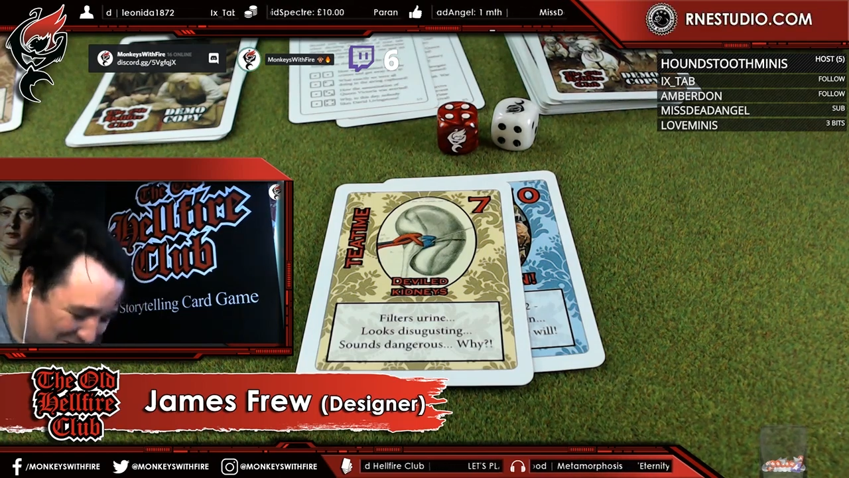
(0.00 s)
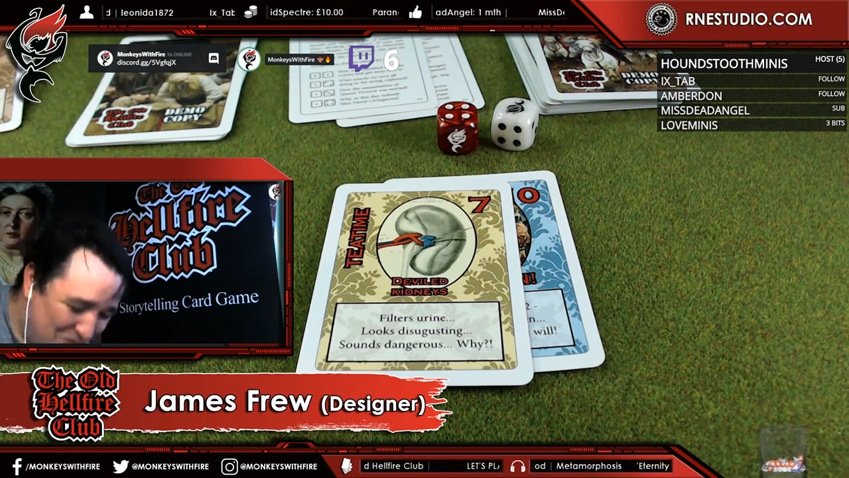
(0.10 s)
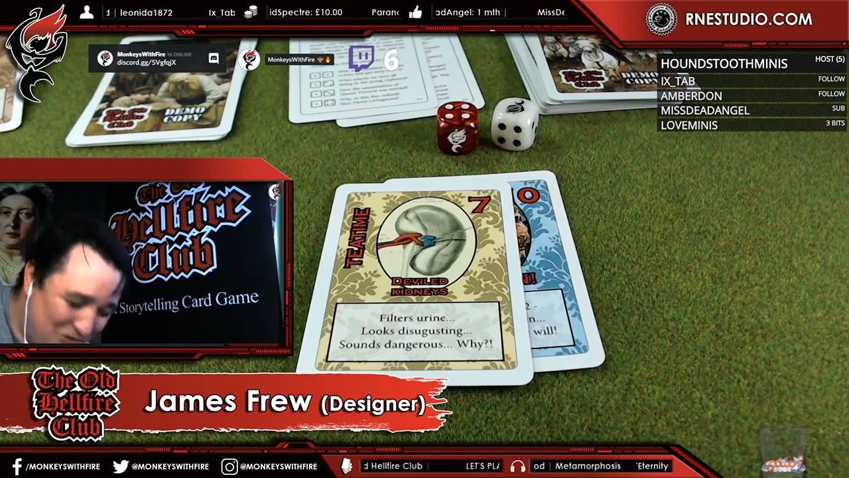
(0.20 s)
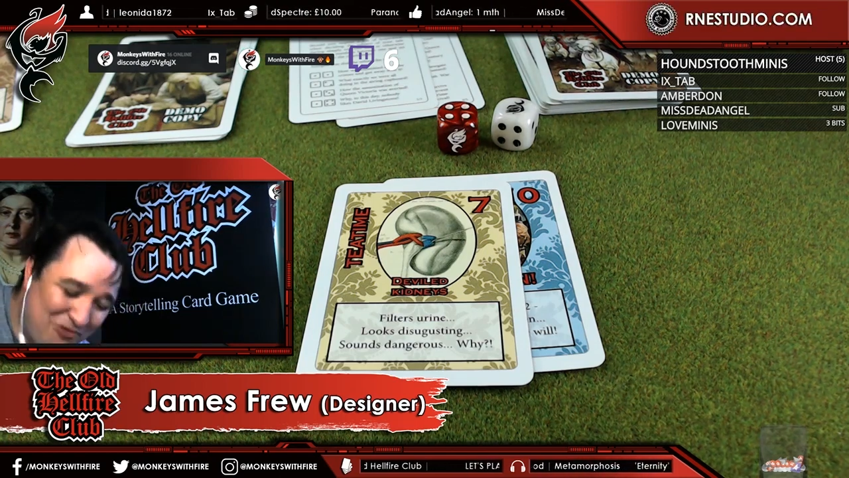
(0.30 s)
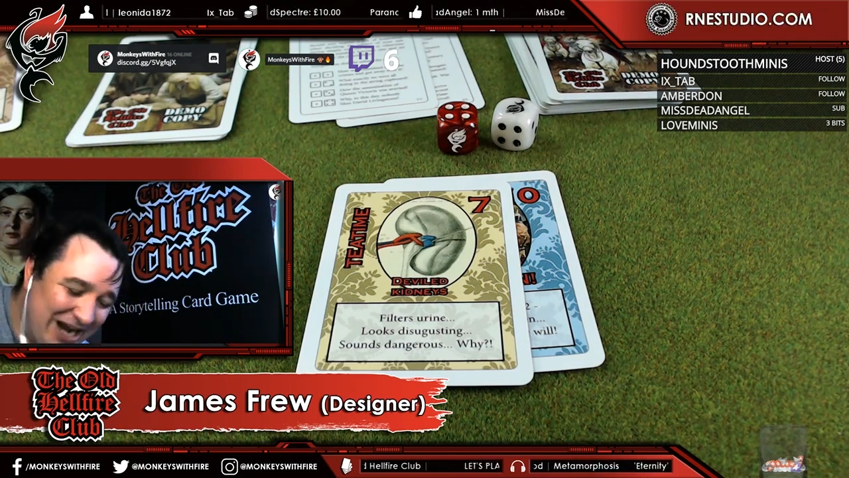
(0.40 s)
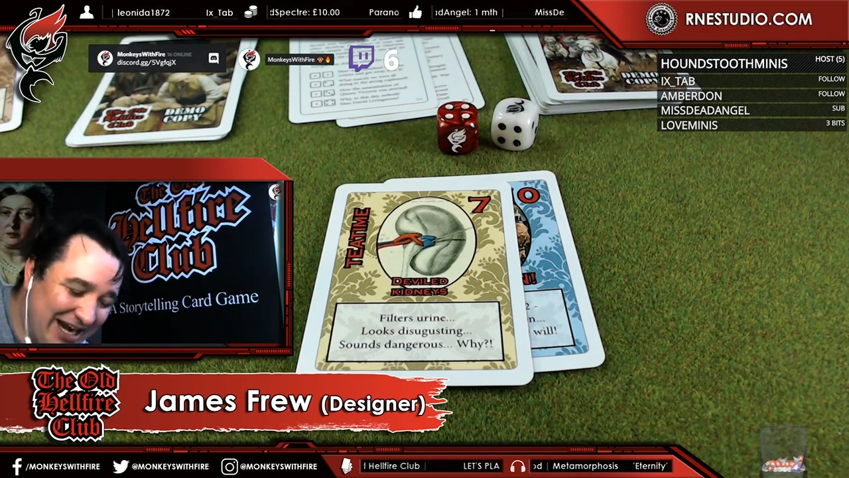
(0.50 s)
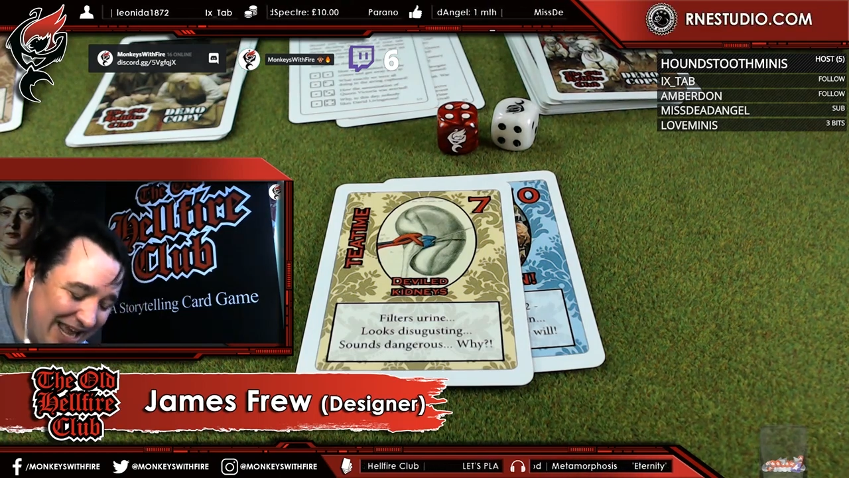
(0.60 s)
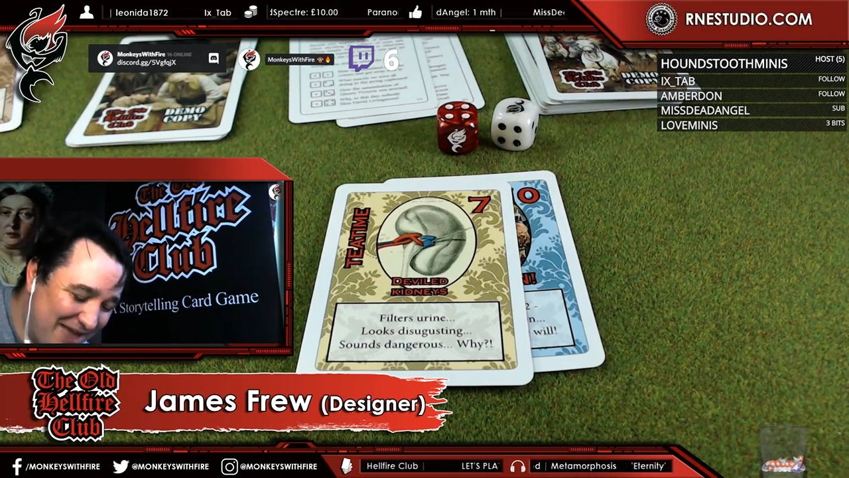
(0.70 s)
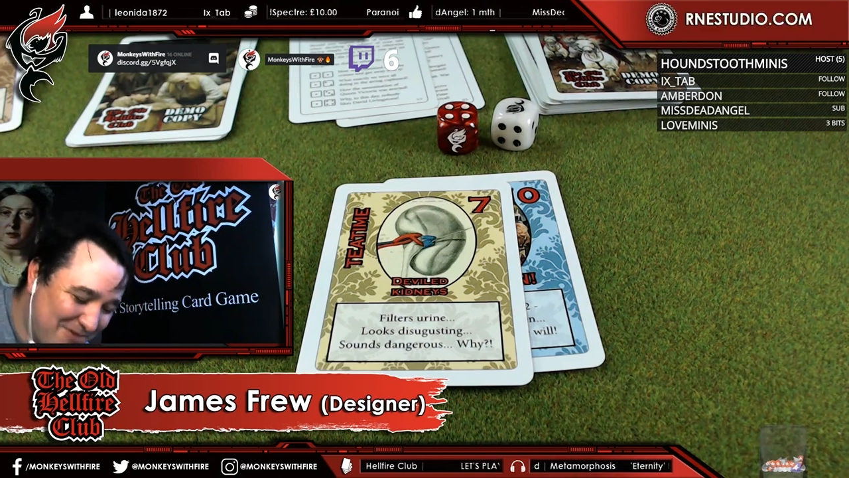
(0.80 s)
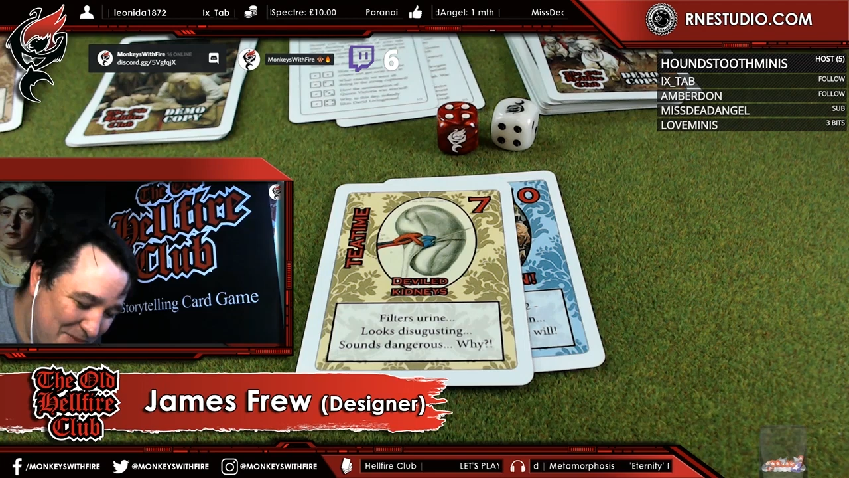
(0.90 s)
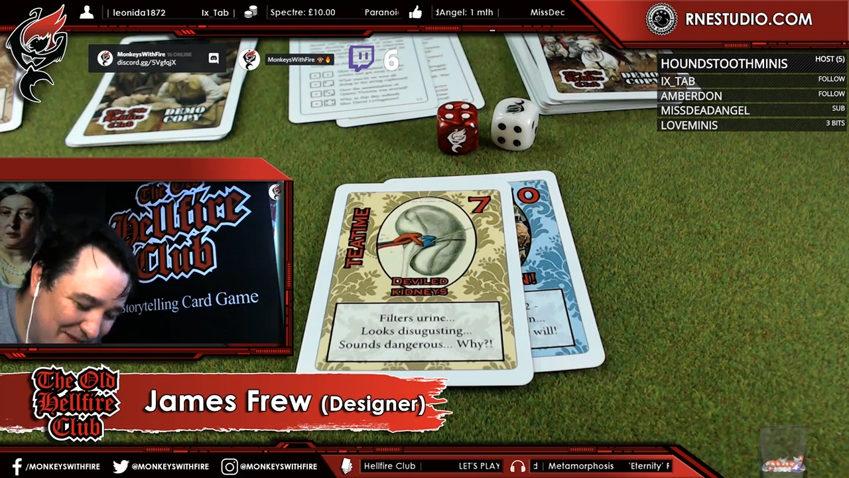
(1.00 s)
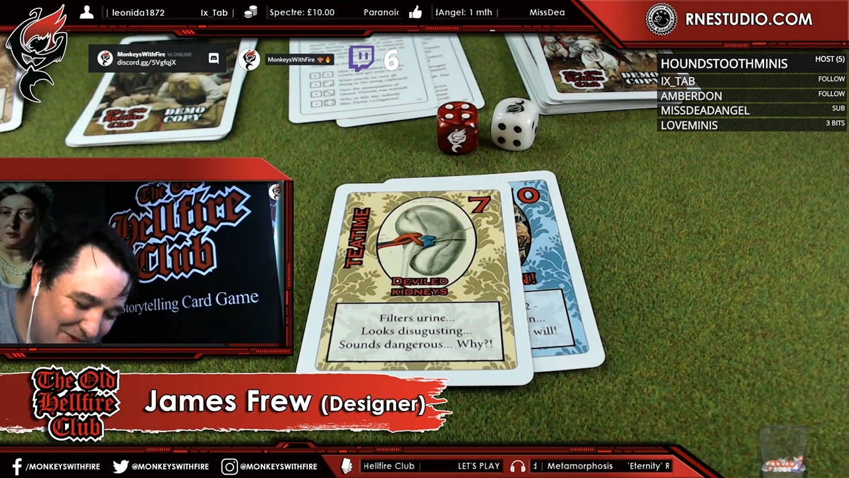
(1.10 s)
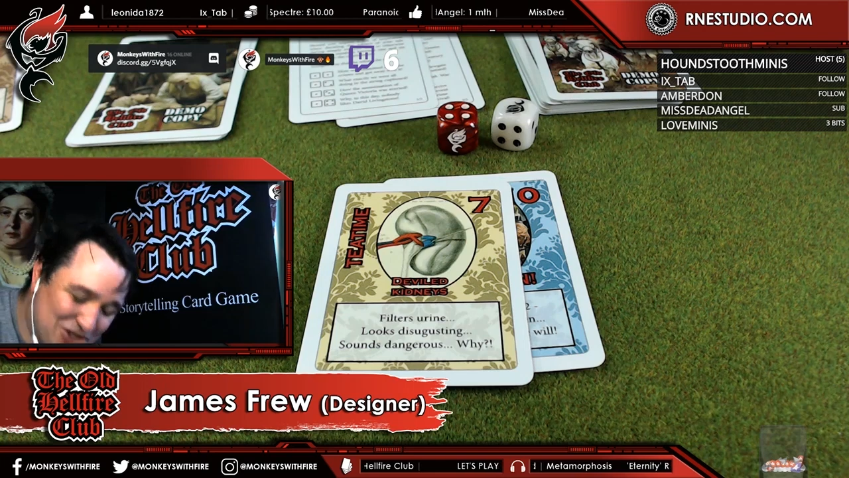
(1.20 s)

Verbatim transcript: Really, I mean,